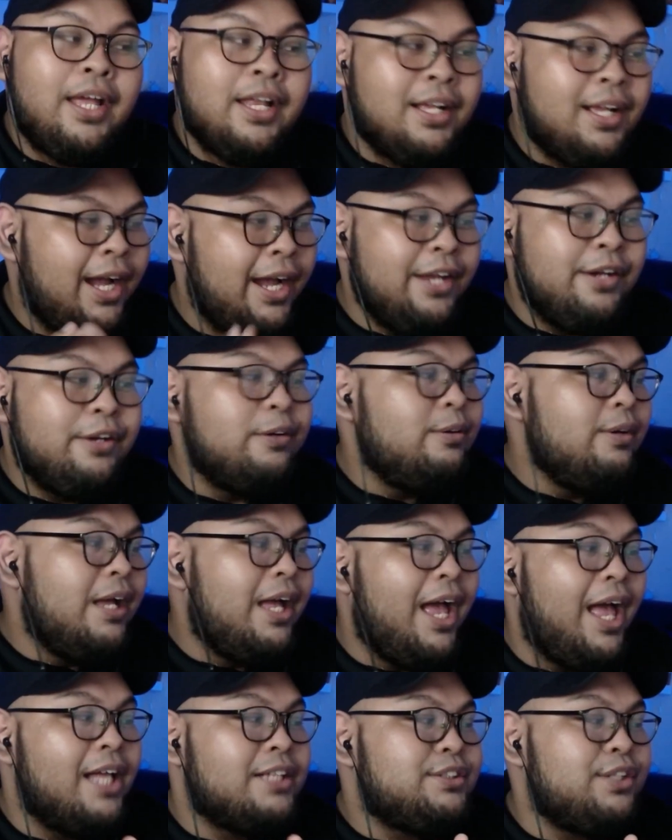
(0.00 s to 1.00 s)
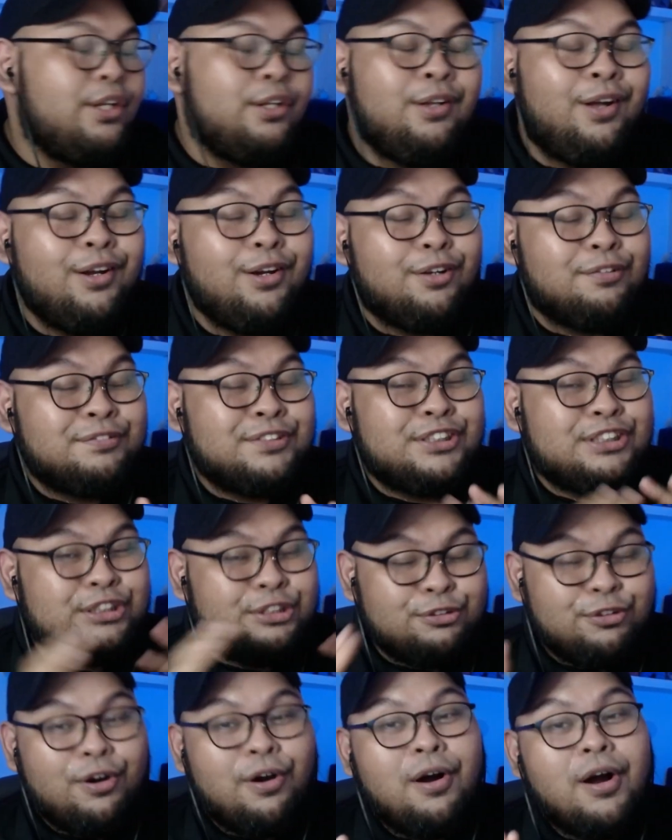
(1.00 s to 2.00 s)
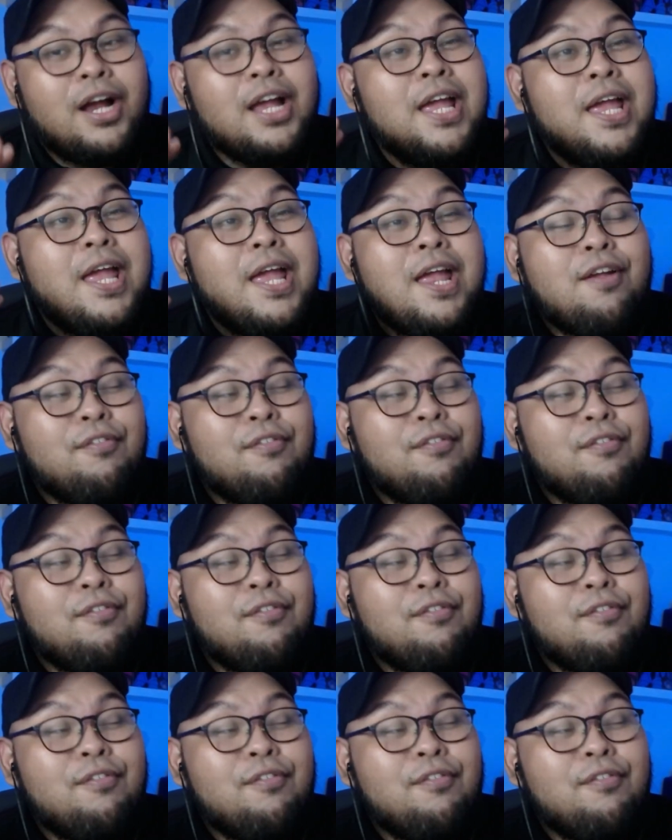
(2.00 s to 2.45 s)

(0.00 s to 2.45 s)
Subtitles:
And Kaido has a lot of strong,